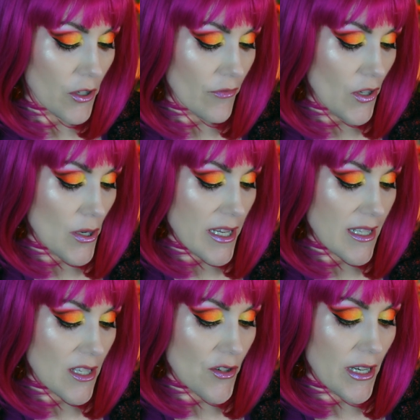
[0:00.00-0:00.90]
Photo
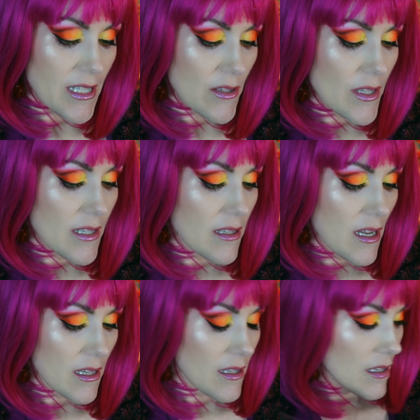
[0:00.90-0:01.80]
Focus Translucent
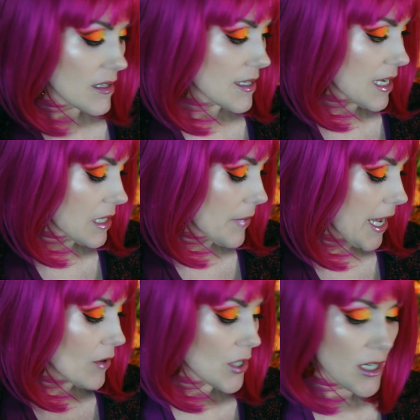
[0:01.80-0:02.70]
Setting
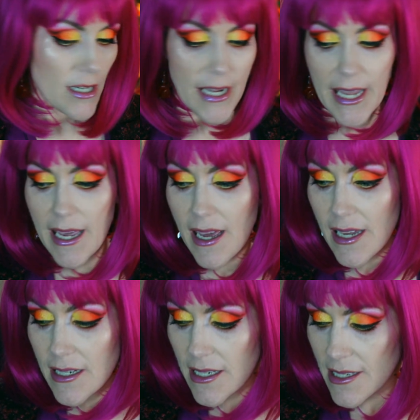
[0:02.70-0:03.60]
Powder,
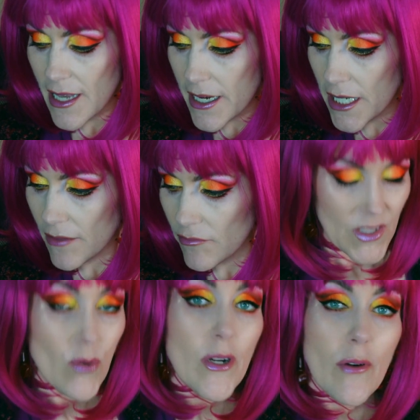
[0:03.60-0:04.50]
and is that it?
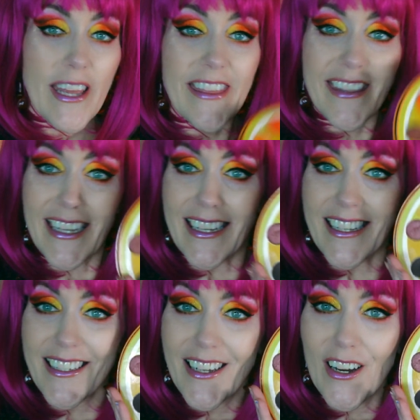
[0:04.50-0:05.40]
So what do I
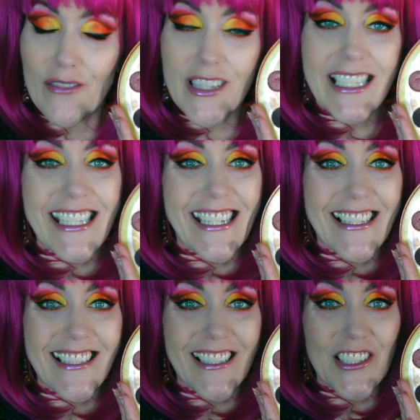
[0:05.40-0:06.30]
think of the Dede
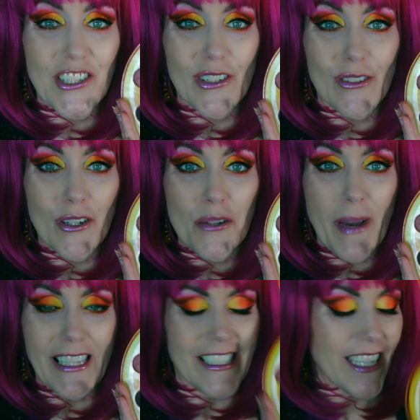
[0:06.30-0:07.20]
Signature Orange
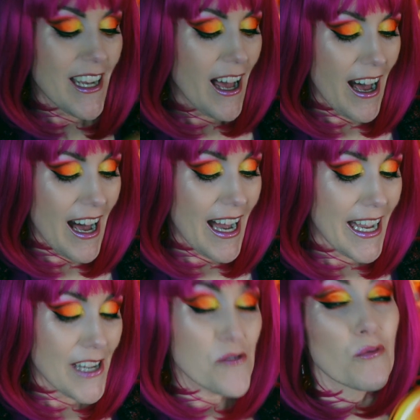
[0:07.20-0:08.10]
Palette?
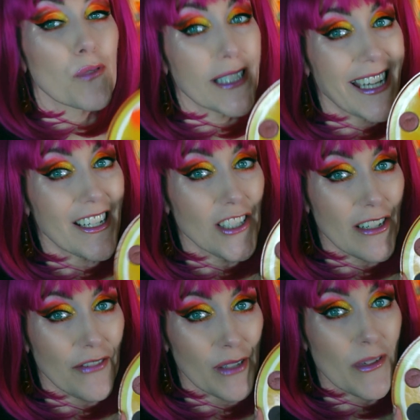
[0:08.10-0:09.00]
I really had a lot
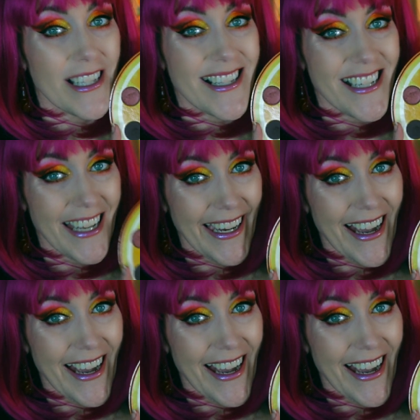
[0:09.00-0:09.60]
of fun with this today.